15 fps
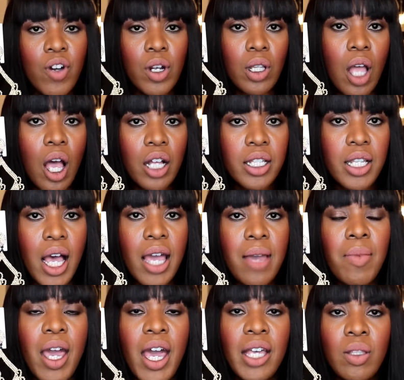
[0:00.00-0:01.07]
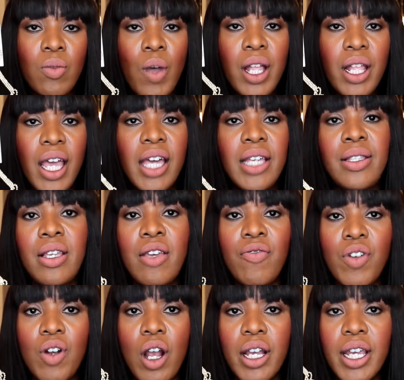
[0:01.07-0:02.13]
for a long time, as well as
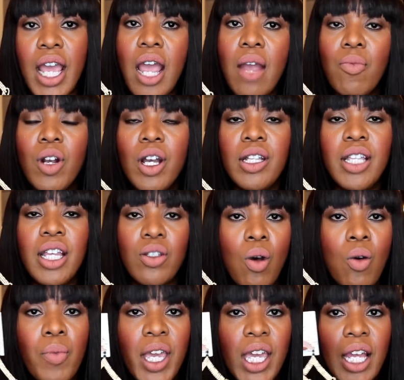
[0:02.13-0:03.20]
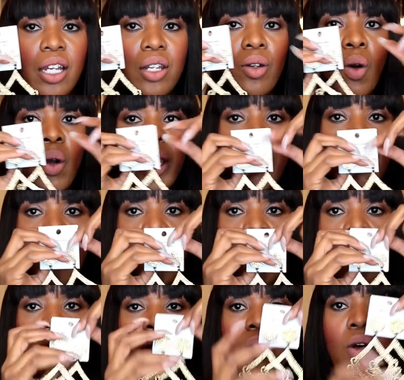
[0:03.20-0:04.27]
if you're on camera, they don't make any noise.
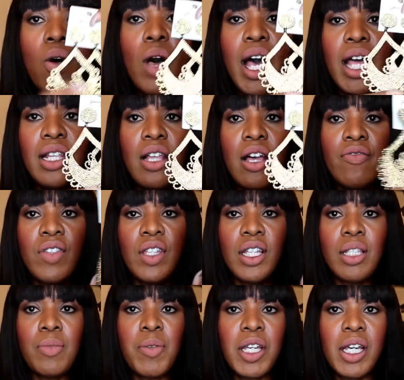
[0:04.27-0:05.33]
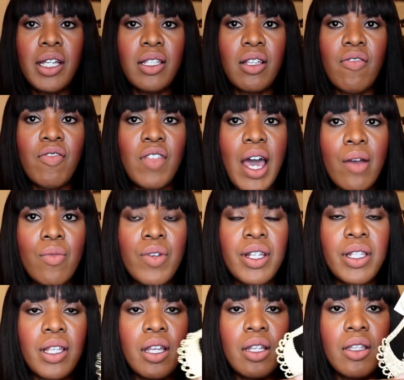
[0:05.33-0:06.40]
So I love these because of that
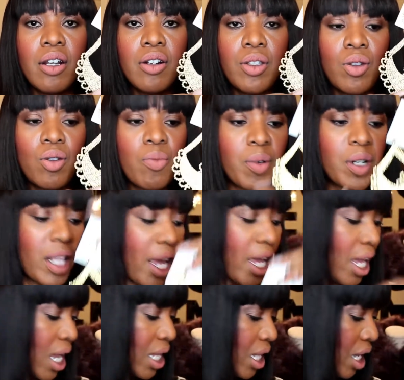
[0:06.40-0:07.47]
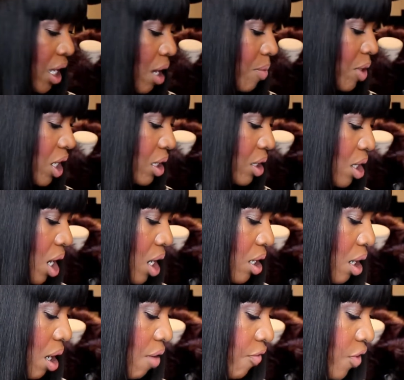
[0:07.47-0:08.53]
reason. They're super light and they come in a
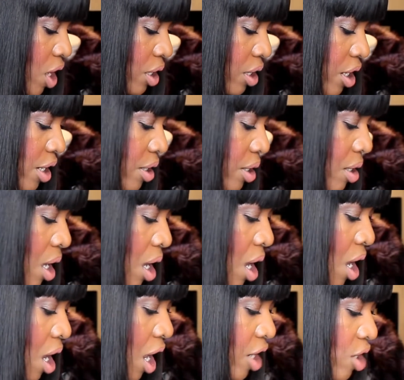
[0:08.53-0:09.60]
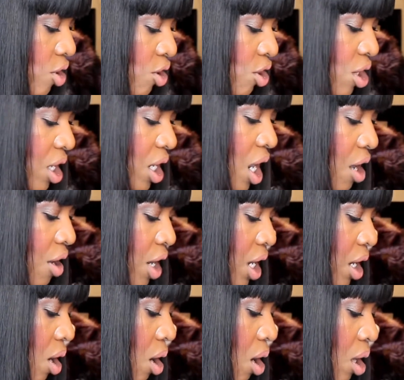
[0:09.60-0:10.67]
ton of colors. I usually
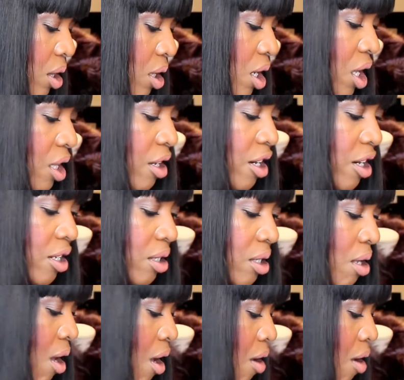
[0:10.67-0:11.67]
carry all the colors,